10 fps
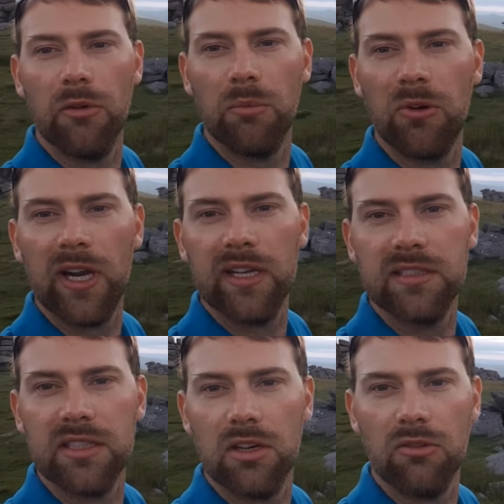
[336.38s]

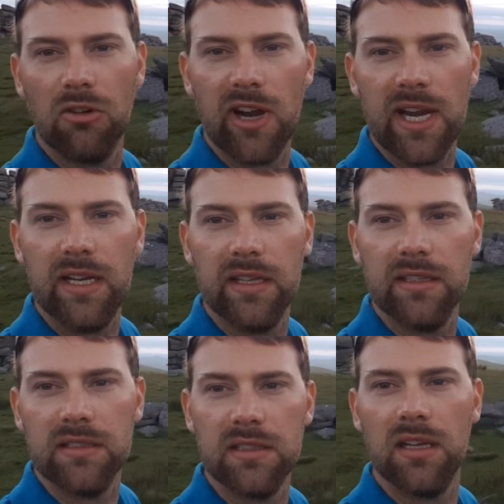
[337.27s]
Predator or
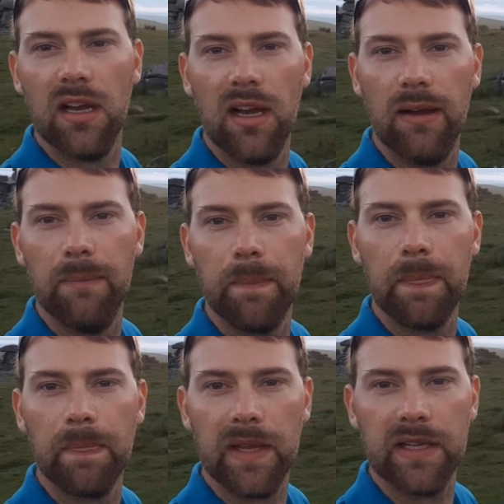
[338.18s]
Aliens.
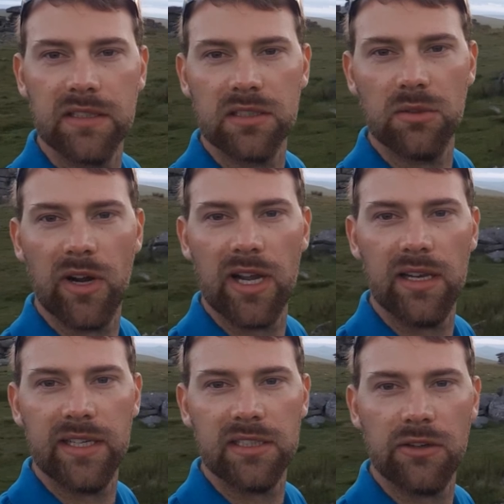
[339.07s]
It just the way it
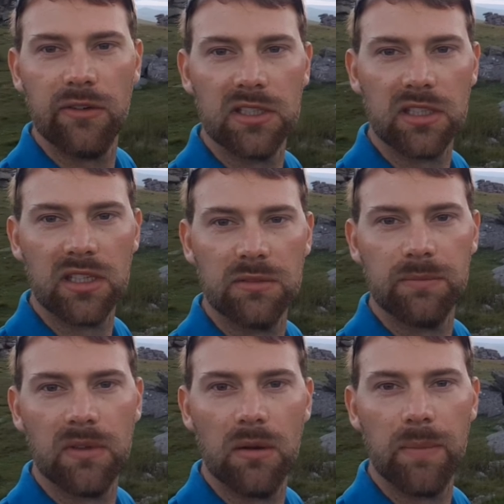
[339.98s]
leans over, looks like it's
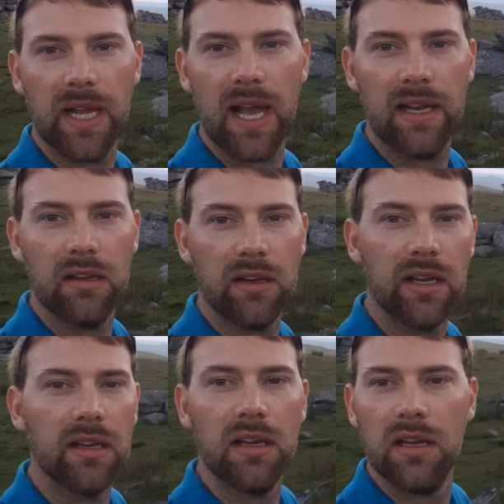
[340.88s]
got a big head on it.
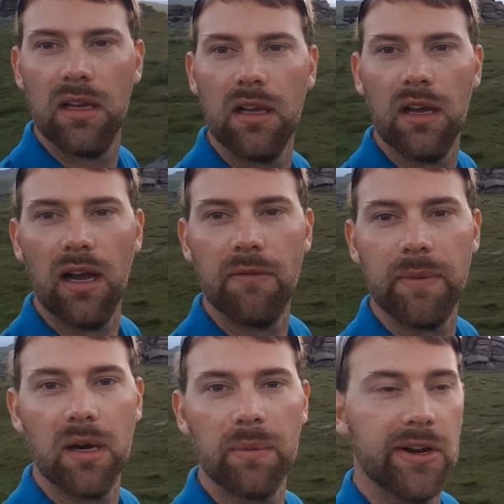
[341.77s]
I've
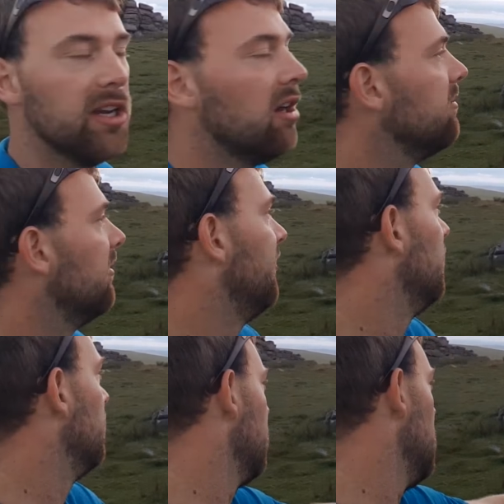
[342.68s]
been up here at night
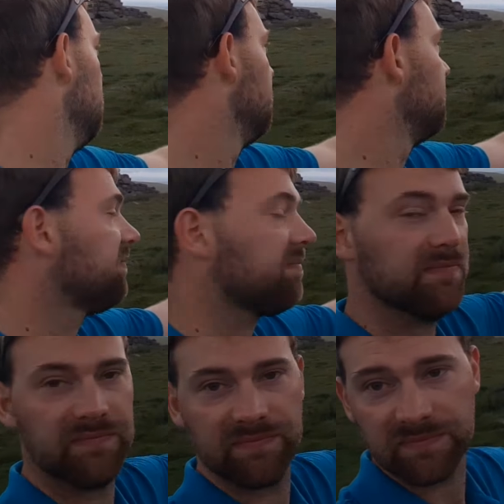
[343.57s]
before,
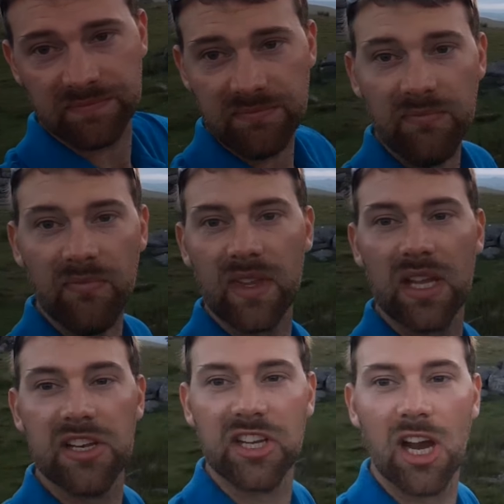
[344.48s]

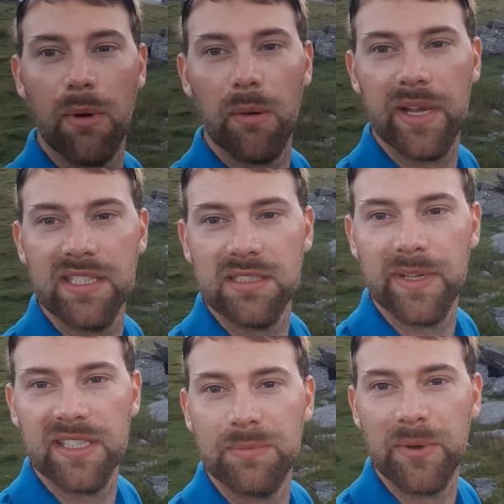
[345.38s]
and you come up, it is a
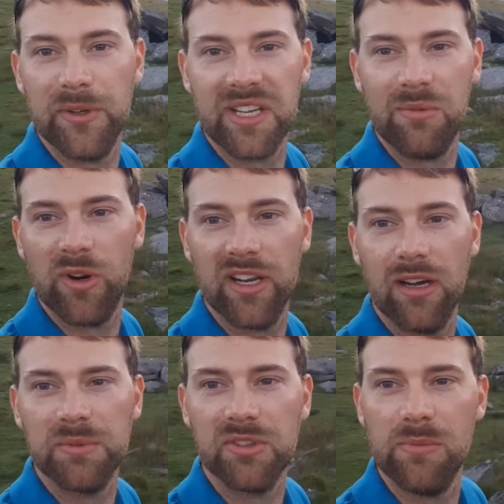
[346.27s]
bit spooky walking
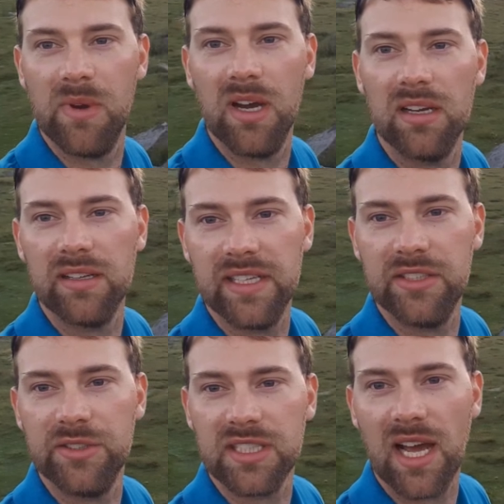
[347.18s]
up to them. They
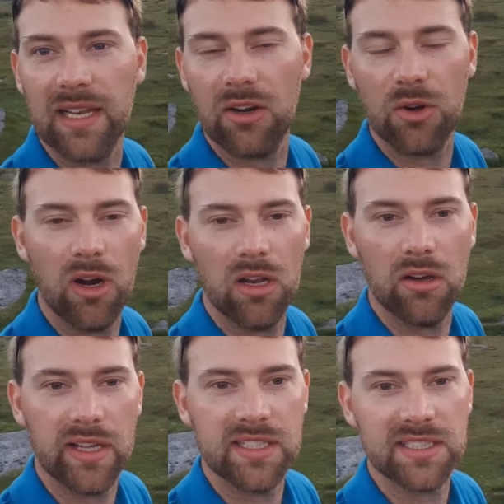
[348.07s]
do stand out quite a
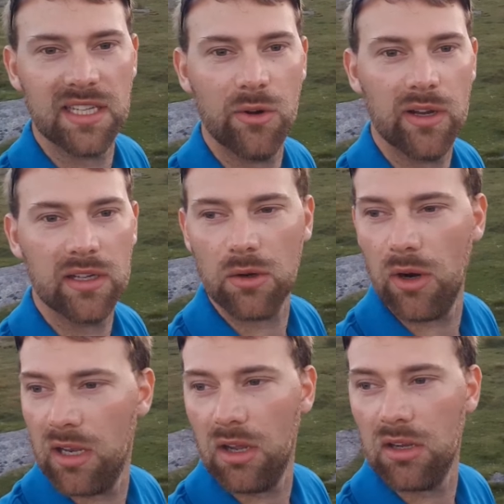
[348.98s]
lot, they silhouette them
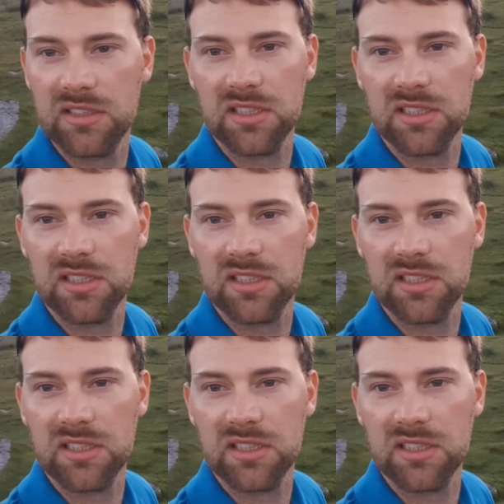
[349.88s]
quite a lot.